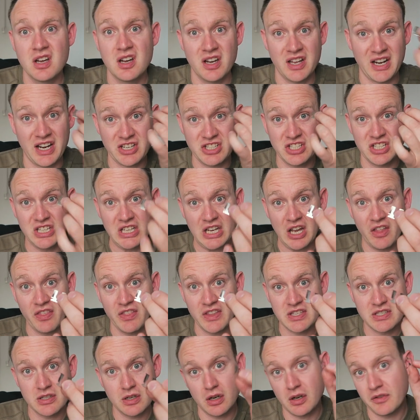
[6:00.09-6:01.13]
I'd actually gotten
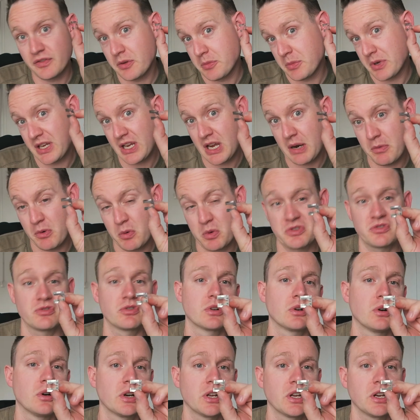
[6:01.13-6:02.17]
this off that my camera wasn't
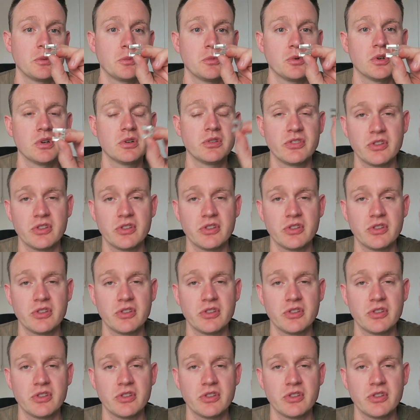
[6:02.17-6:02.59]
recording anymore,